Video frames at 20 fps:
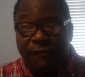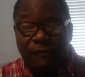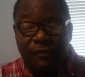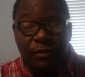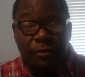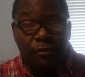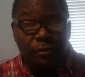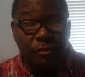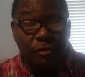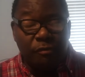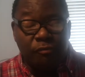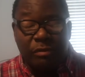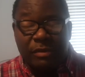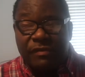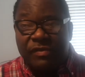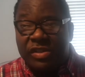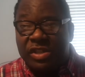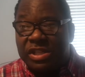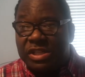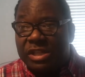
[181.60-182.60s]
food, with
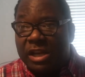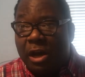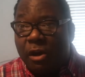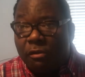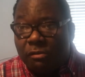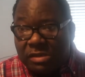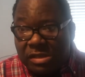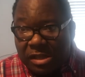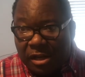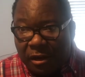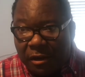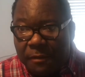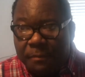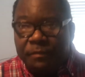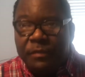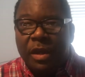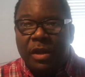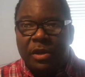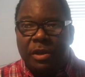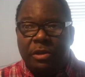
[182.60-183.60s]
shelter.
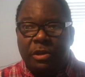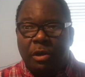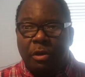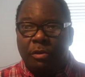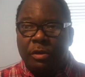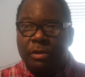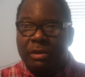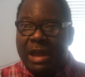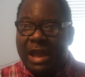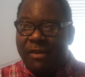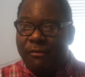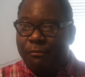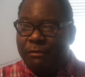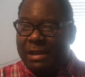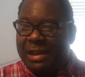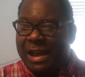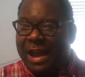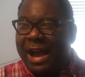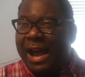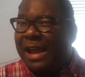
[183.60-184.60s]
You know, you have
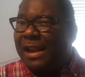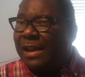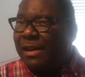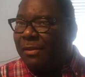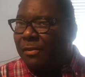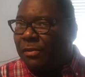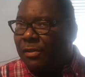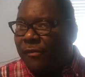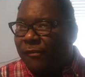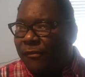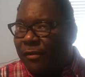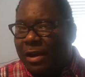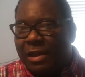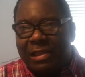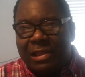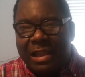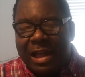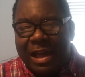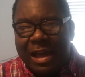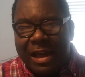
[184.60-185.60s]
Rihanna on the front
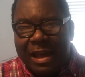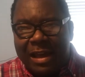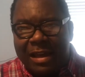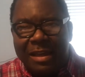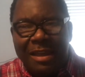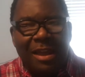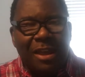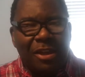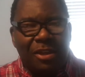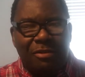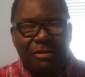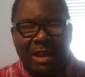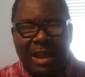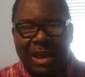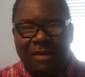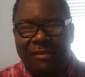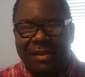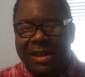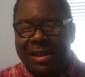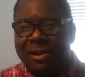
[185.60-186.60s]
line, you have
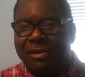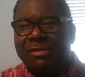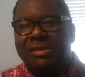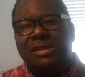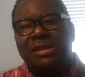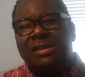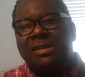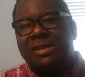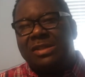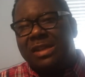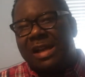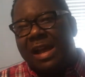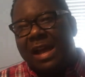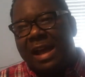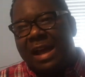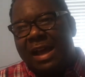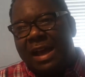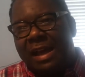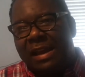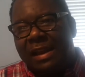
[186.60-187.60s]
Elton
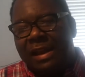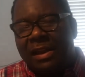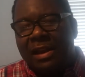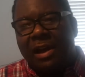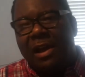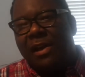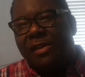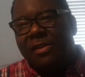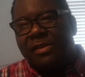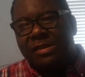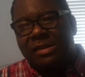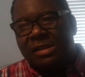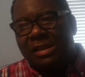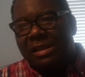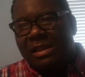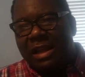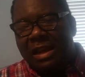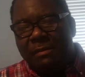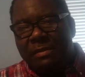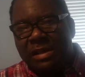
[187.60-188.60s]
John and other
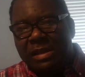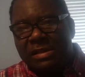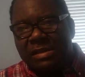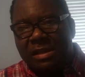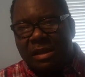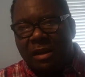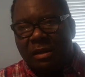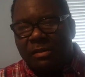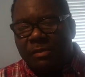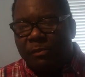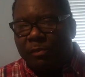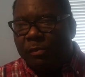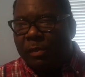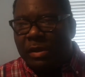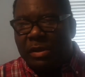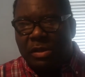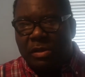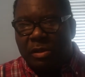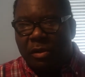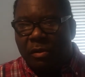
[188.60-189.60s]
celebrities that are,
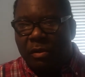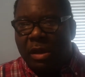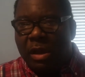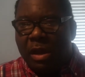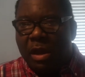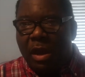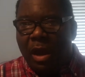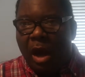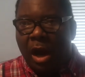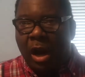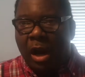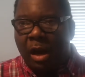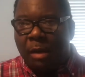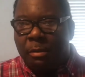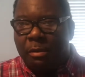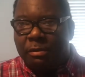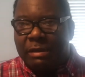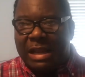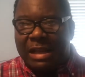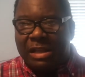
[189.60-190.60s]
you know, um,
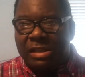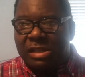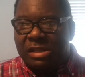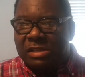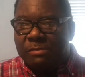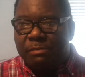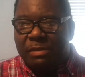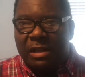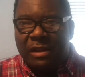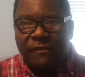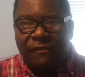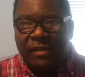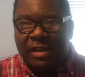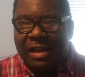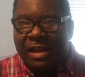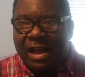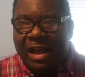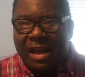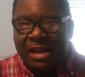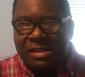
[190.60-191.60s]
creating this benefit
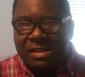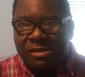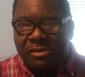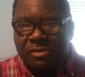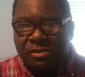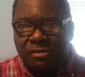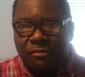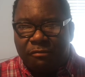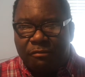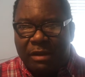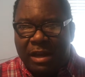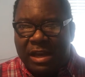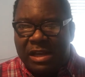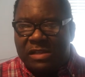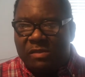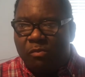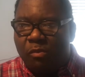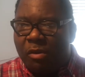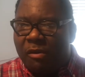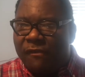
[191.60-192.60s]
concert to raise
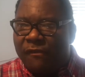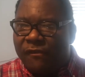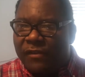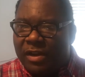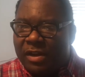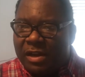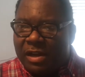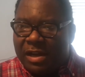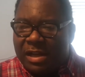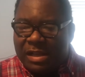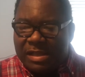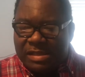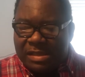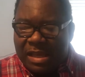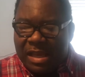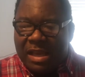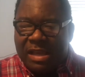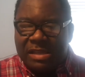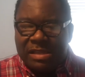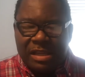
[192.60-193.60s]
more funds
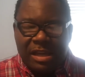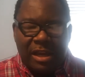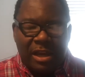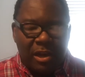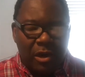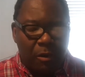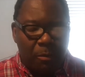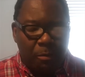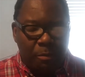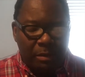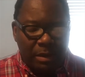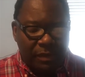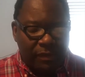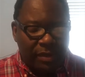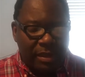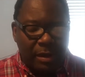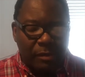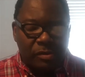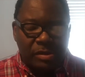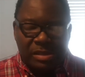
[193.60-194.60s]
to help with
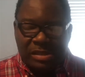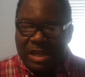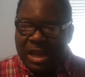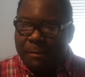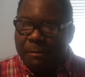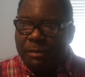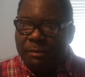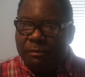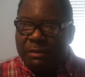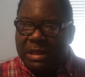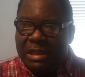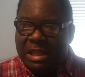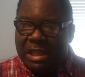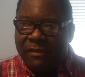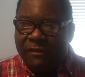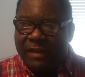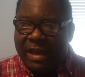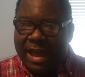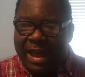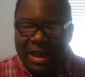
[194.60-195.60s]
those type of relief
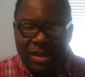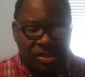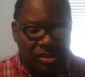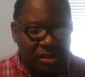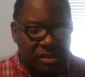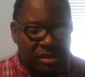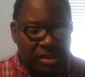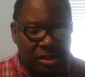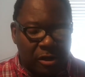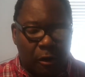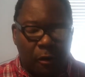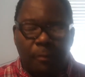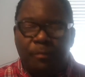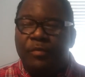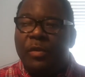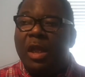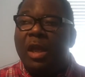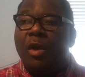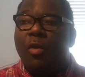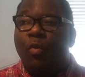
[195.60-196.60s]
actions. So
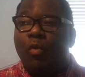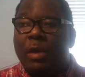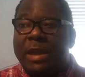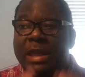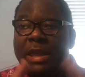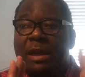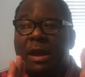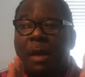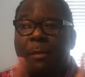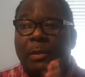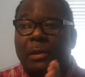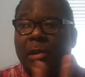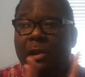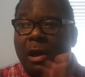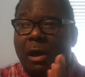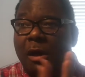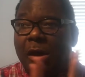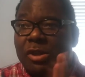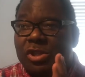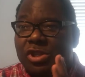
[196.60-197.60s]
we
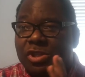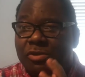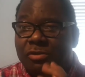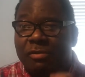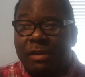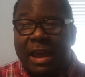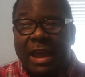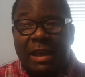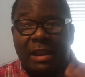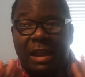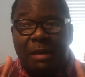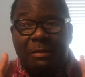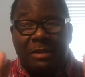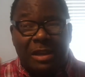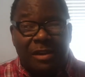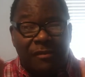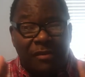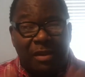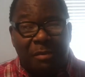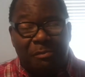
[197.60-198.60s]
applaud you, and I'm
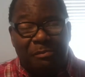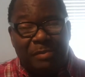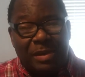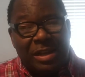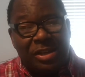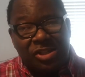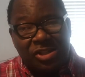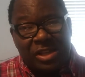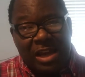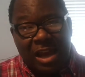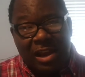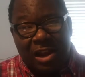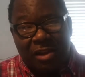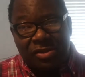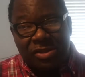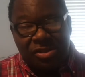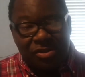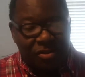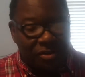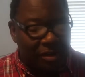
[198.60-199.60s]
giving a big shout out
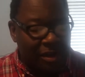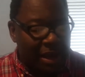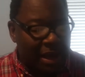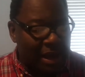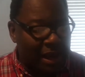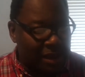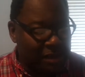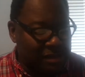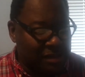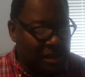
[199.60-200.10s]
to you guys.